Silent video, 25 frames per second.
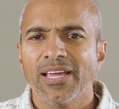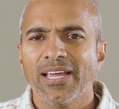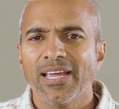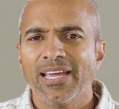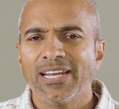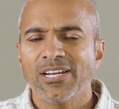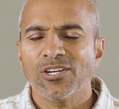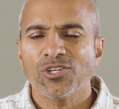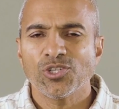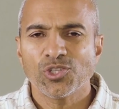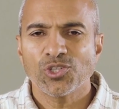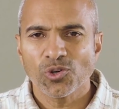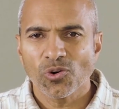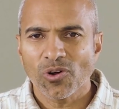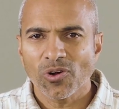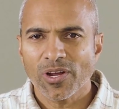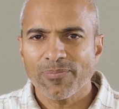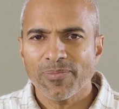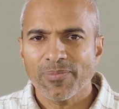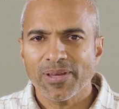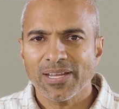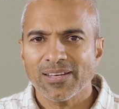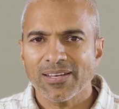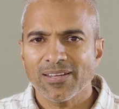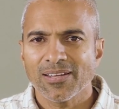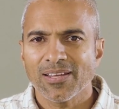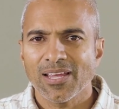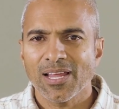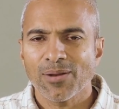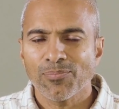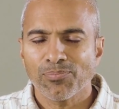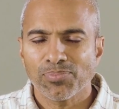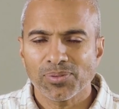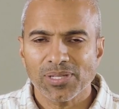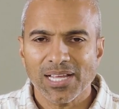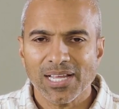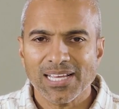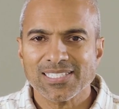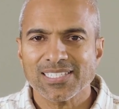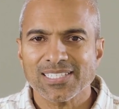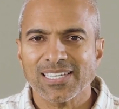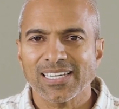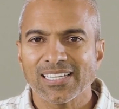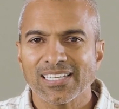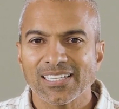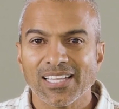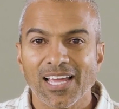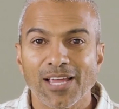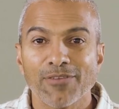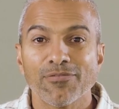and enjoyment and blessing
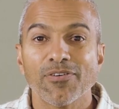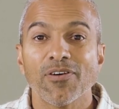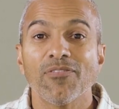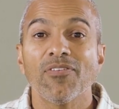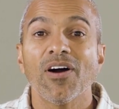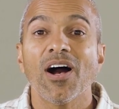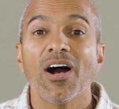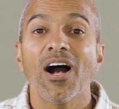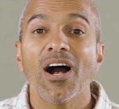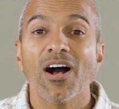in life of